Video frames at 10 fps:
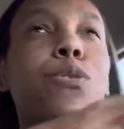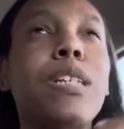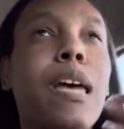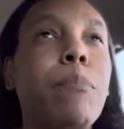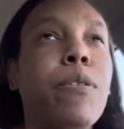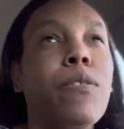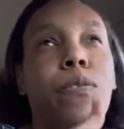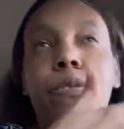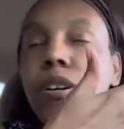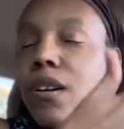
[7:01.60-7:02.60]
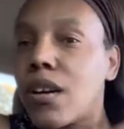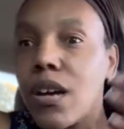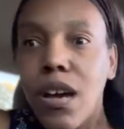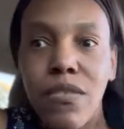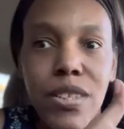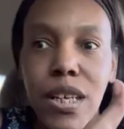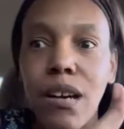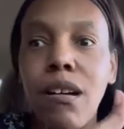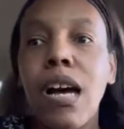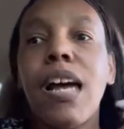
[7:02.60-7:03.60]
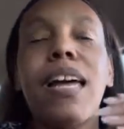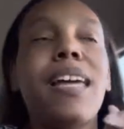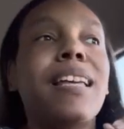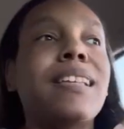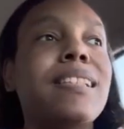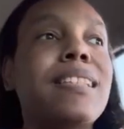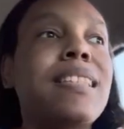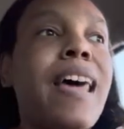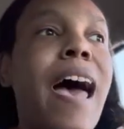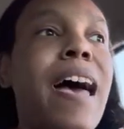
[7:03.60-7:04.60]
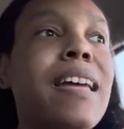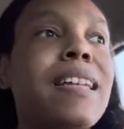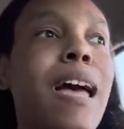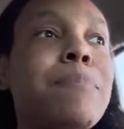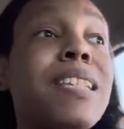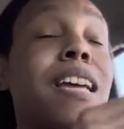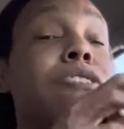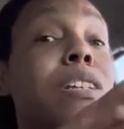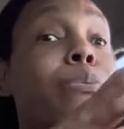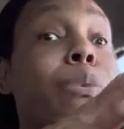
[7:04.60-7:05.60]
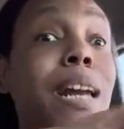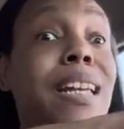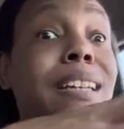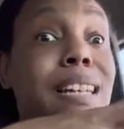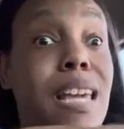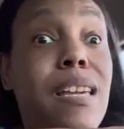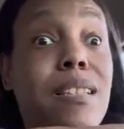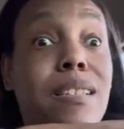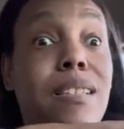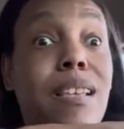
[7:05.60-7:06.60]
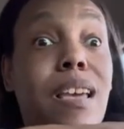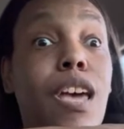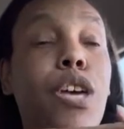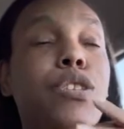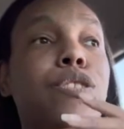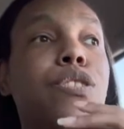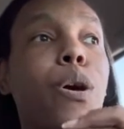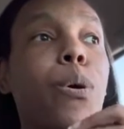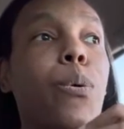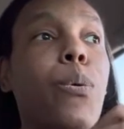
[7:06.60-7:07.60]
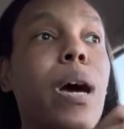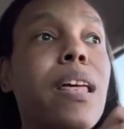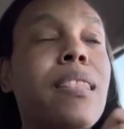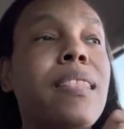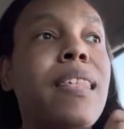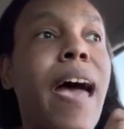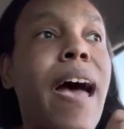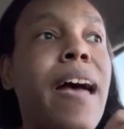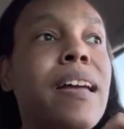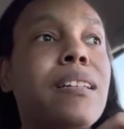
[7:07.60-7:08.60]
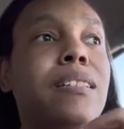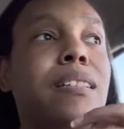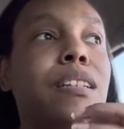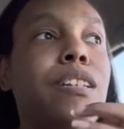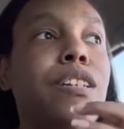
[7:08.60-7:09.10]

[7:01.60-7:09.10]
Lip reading: type of deal is that I'm scheduling writing days so that,